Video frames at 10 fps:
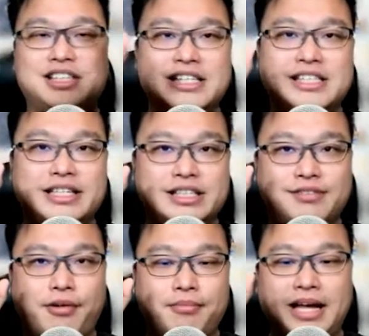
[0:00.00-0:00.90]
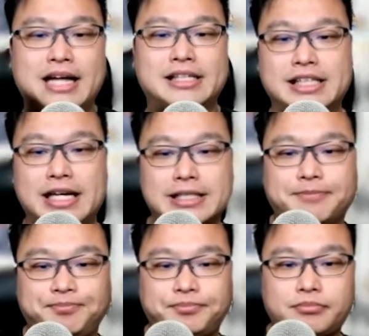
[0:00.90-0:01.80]
distance from the headset.
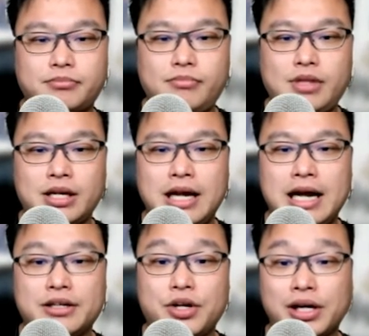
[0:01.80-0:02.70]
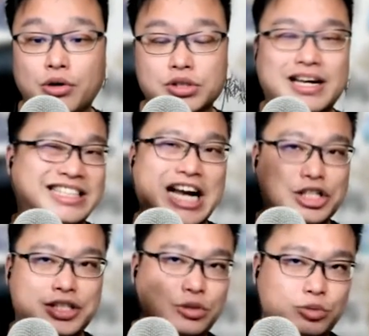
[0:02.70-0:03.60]
And you can also attach
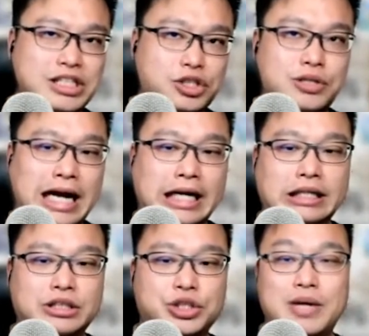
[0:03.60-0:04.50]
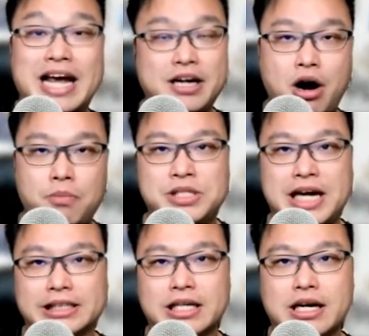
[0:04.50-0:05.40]
this wrist tracker to any
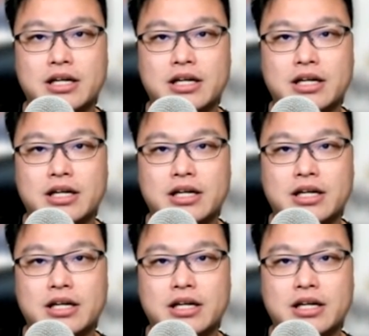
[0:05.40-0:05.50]
object.